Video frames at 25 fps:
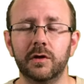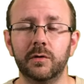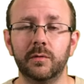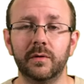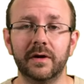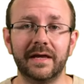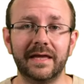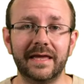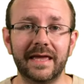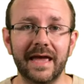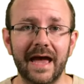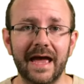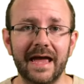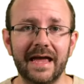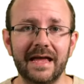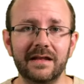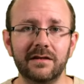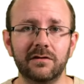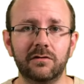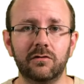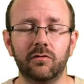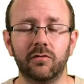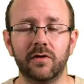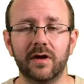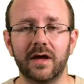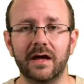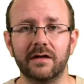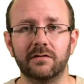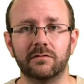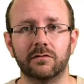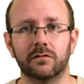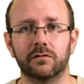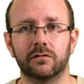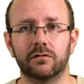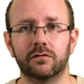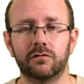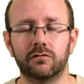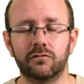you again create
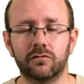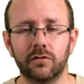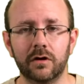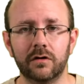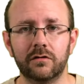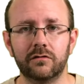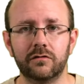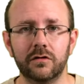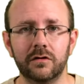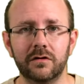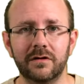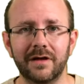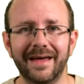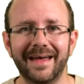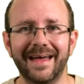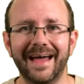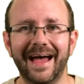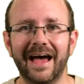a structured